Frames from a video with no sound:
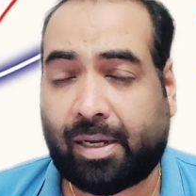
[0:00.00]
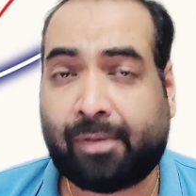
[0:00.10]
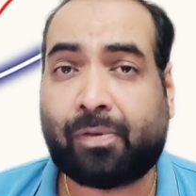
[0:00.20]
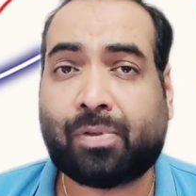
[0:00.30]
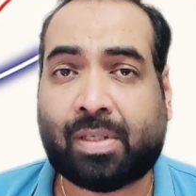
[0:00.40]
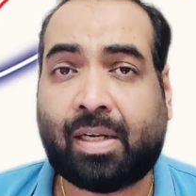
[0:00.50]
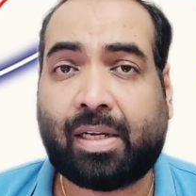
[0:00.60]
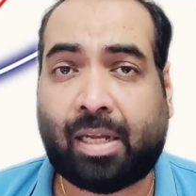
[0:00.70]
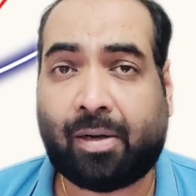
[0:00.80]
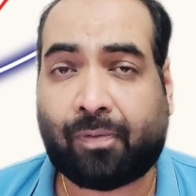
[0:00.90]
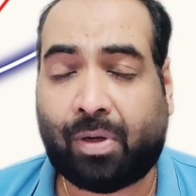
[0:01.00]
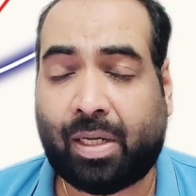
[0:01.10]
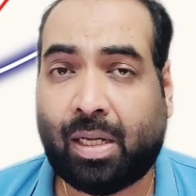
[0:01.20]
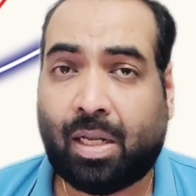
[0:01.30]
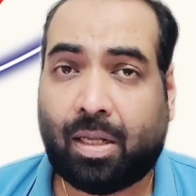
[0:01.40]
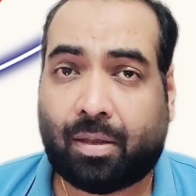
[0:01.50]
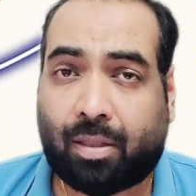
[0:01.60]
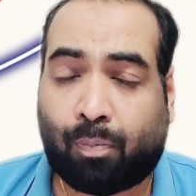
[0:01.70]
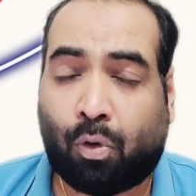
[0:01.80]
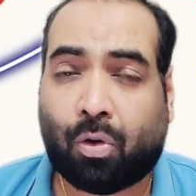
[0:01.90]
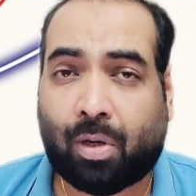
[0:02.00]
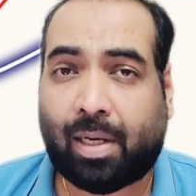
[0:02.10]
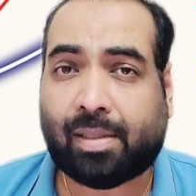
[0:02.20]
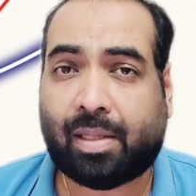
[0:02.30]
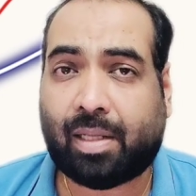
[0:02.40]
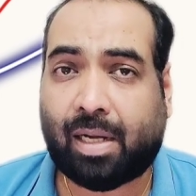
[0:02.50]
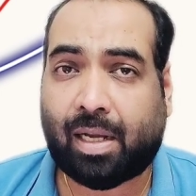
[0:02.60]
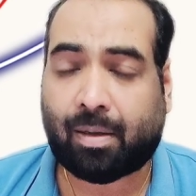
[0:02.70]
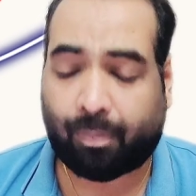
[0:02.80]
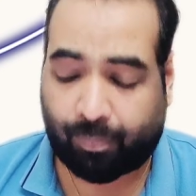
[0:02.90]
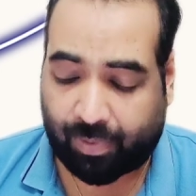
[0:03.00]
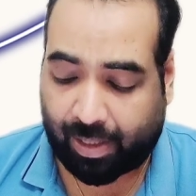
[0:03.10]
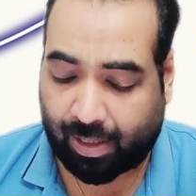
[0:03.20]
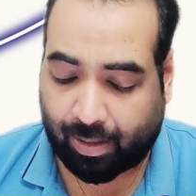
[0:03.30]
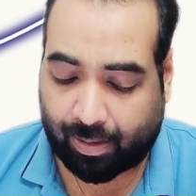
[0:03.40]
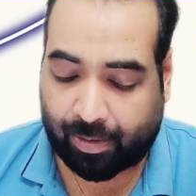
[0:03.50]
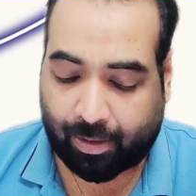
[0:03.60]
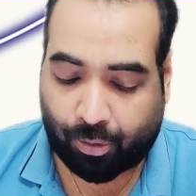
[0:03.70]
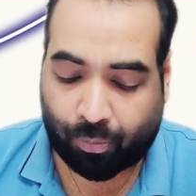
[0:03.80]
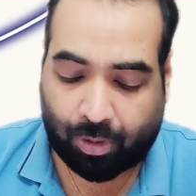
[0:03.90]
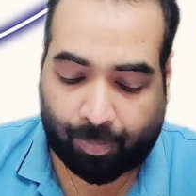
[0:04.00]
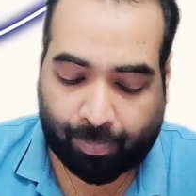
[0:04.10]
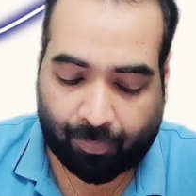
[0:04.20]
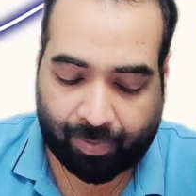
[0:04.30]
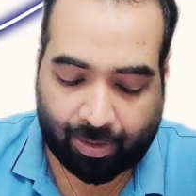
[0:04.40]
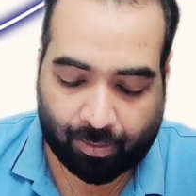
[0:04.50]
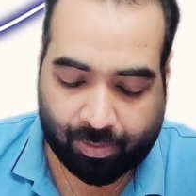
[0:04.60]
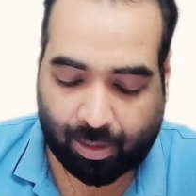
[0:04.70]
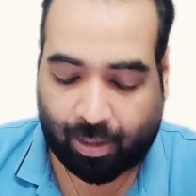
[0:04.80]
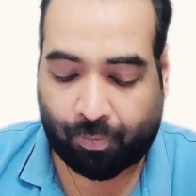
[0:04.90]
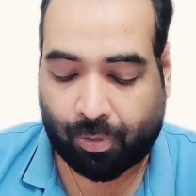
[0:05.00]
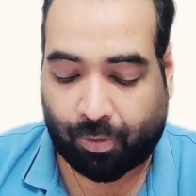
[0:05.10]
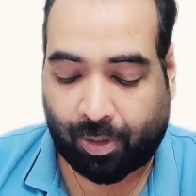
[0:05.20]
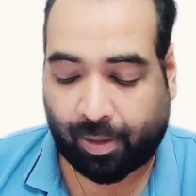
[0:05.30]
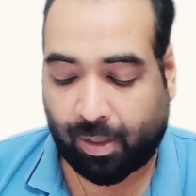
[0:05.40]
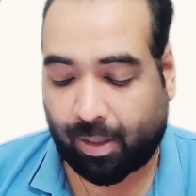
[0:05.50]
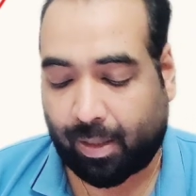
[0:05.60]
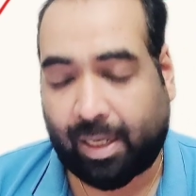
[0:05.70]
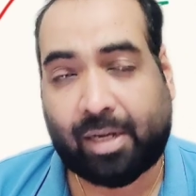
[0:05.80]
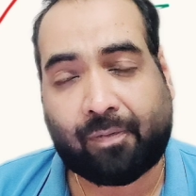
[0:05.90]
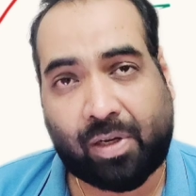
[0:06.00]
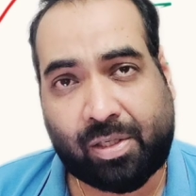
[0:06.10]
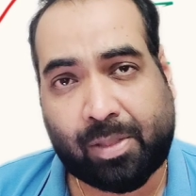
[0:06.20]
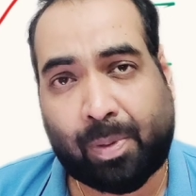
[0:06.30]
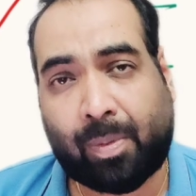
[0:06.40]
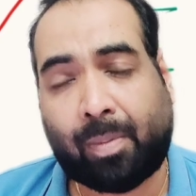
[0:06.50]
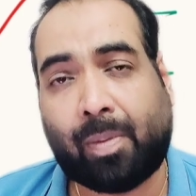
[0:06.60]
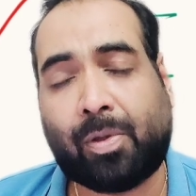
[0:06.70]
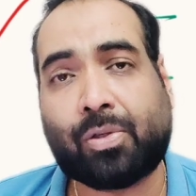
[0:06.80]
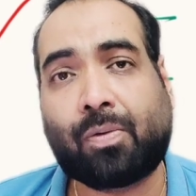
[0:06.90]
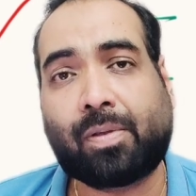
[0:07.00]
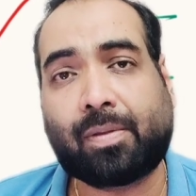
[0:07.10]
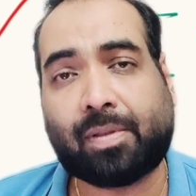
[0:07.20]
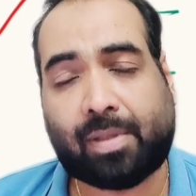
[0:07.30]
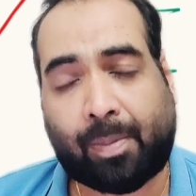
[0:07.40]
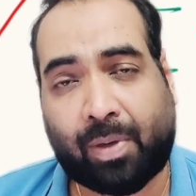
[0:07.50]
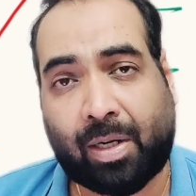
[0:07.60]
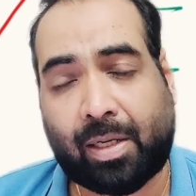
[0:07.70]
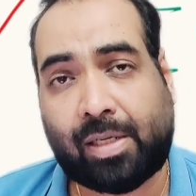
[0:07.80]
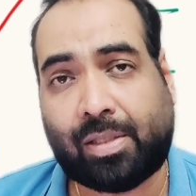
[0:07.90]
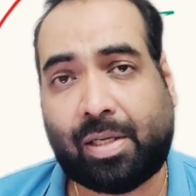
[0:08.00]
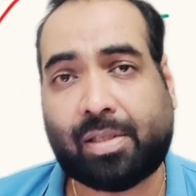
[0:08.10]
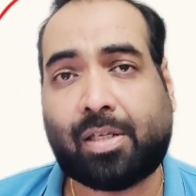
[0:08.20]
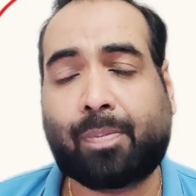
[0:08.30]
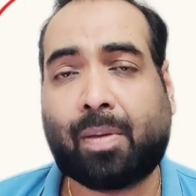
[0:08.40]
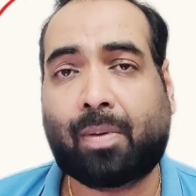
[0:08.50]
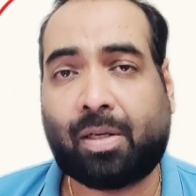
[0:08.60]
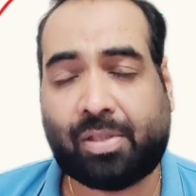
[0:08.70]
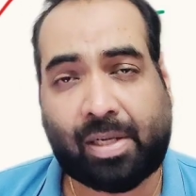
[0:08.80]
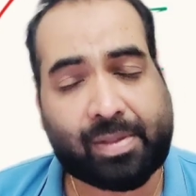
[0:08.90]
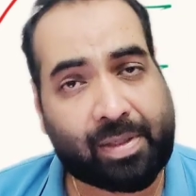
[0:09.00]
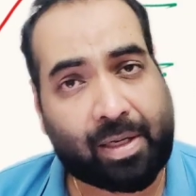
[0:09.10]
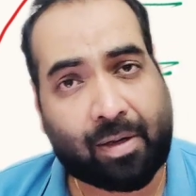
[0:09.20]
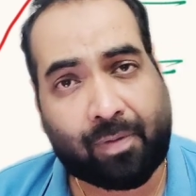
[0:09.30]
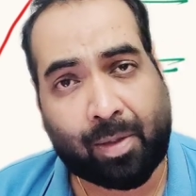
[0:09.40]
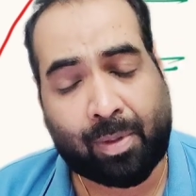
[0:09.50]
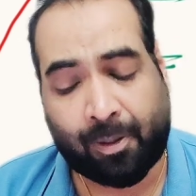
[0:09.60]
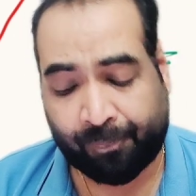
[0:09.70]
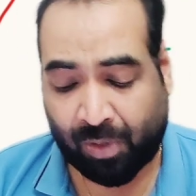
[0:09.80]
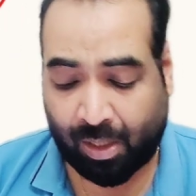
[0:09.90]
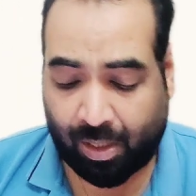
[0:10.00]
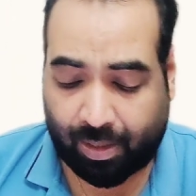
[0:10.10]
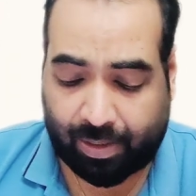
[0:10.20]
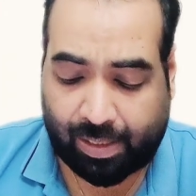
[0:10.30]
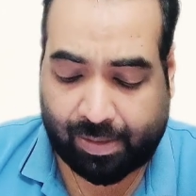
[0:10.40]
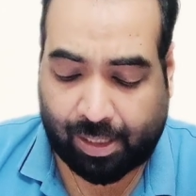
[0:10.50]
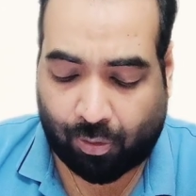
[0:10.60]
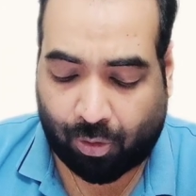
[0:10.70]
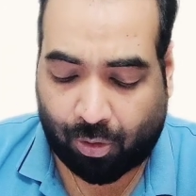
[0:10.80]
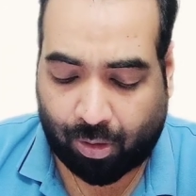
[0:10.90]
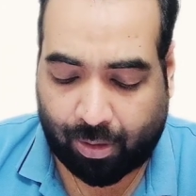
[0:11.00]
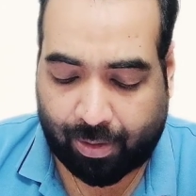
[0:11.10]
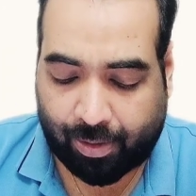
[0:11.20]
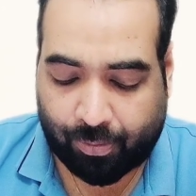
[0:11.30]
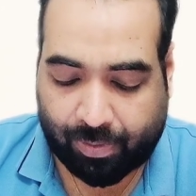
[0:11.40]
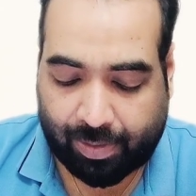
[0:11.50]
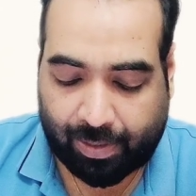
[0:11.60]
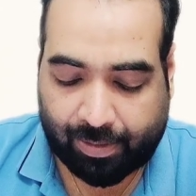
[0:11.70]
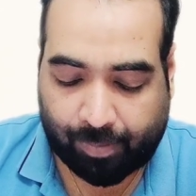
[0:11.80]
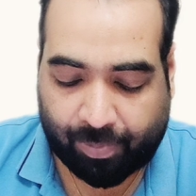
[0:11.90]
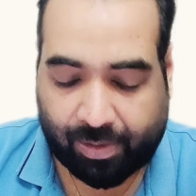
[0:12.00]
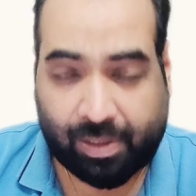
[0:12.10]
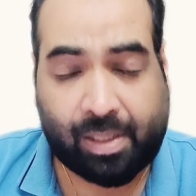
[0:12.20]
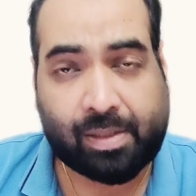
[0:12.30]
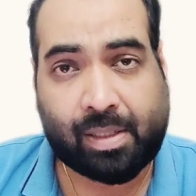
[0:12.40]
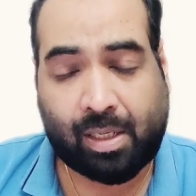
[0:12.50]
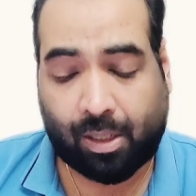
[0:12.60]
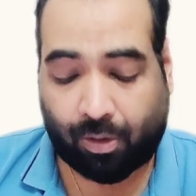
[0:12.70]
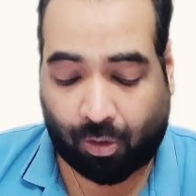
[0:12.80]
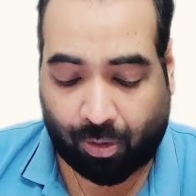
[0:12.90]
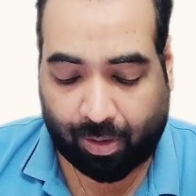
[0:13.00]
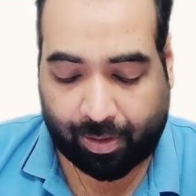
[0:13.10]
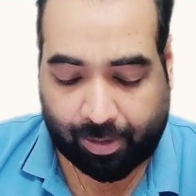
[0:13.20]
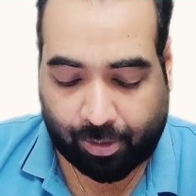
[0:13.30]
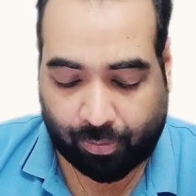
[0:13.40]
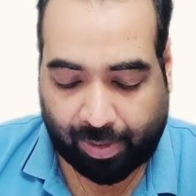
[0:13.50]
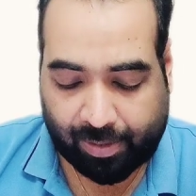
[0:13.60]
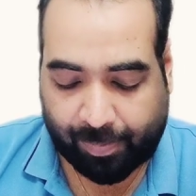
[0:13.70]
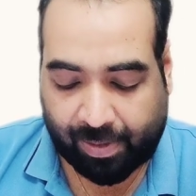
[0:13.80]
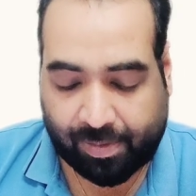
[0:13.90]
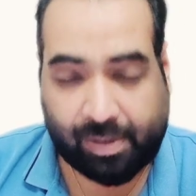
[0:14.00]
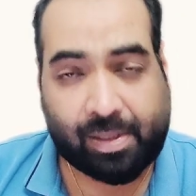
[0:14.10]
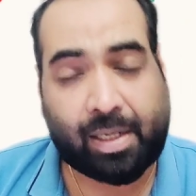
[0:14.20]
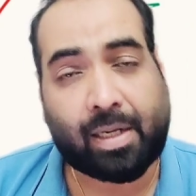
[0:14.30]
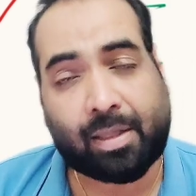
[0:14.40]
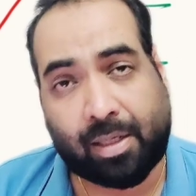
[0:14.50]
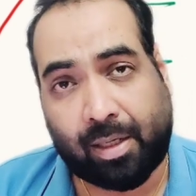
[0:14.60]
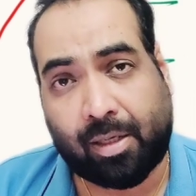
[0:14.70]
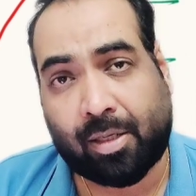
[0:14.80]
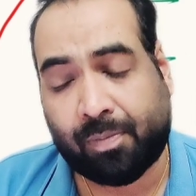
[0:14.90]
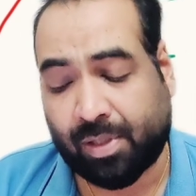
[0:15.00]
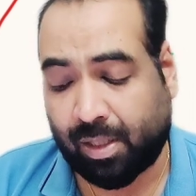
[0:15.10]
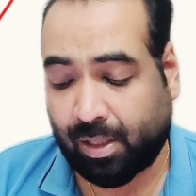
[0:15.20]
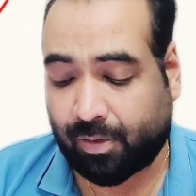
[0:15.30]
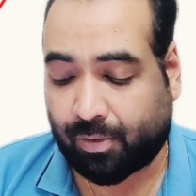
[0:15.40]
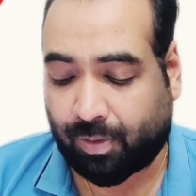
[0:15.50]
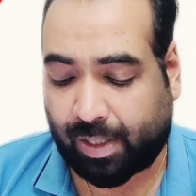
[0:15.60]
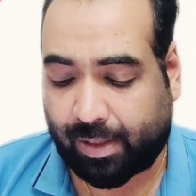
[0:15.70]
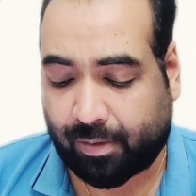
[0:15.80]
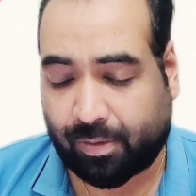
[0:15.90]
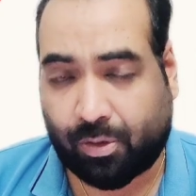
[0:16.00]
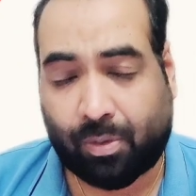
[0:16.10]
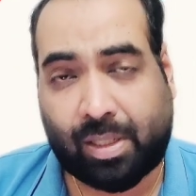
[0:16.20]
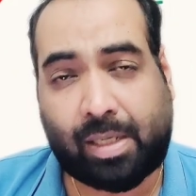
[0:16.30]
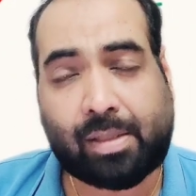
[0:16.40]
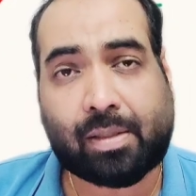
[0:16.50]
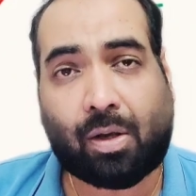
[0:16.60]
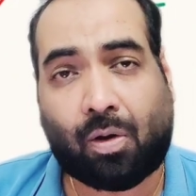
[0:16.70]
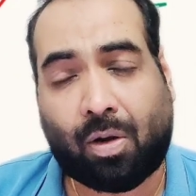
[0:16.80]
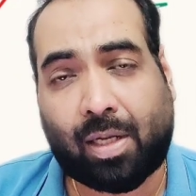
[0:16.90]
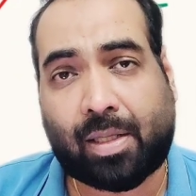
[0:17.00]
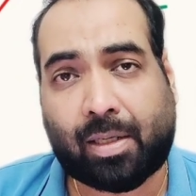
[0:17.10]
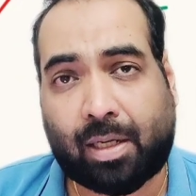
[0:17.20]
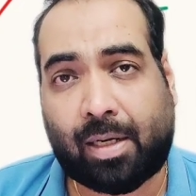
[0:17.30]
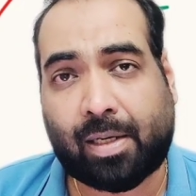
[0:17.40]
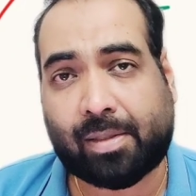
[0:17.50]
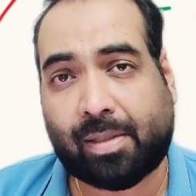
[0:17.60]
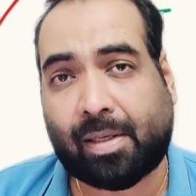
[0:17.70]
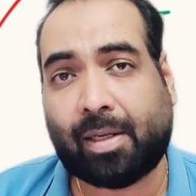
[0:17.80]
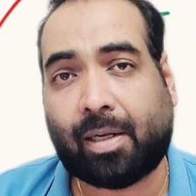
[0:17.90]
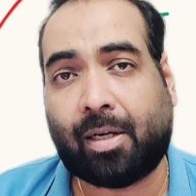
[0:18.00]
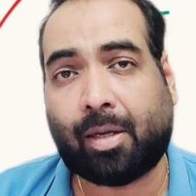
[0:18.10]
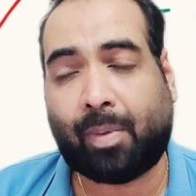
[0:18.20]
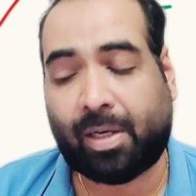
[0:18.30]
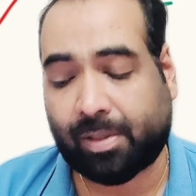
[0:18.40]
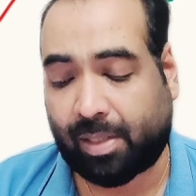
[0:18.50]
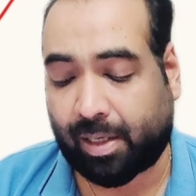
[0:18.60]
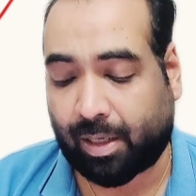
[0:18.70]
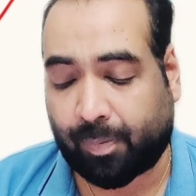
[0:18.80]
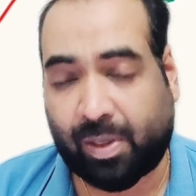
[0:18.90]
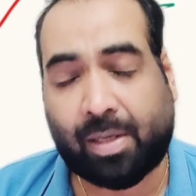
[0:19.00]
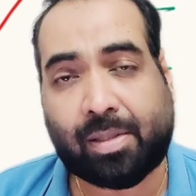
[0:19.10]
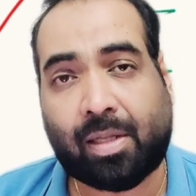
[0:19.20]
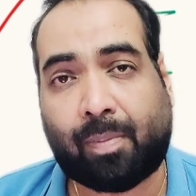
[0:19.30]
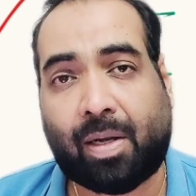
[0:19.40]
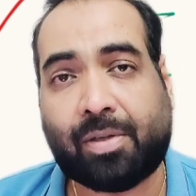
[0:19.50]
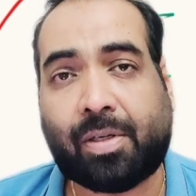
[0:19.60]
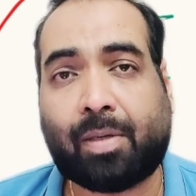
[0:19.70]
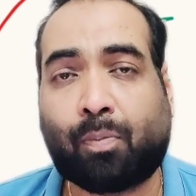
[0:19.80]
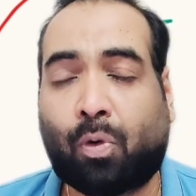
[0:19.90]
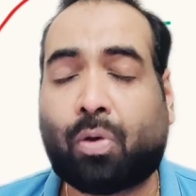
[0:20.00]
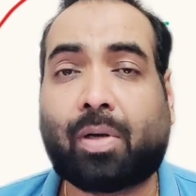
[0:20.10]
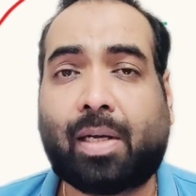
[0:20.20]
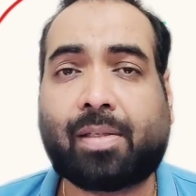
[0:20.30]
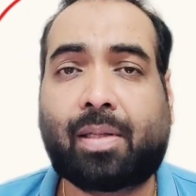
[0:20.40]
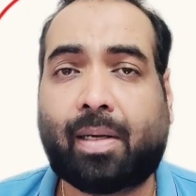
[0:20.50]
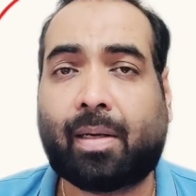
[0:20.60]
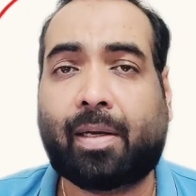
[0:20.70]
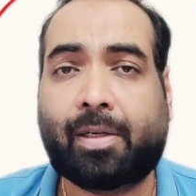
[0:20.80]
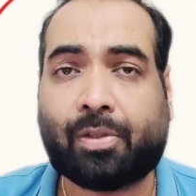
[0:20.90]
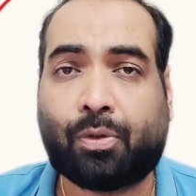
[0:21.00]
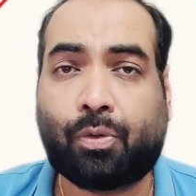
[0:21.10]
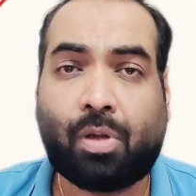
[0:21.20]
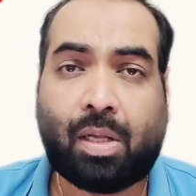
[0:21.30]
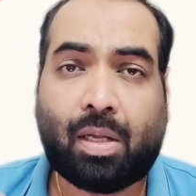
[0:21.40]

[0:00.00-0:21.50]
if you study carefully, the more or less they are related to the profit and loss account only. Like wages payable may be shown separately, GST payable, GST recoverable. These are all related to sales and purchase, or related to expenses and other incomes. So right, so these all other current assets and current liabilities that appears in the balance sheet, more or less they relates to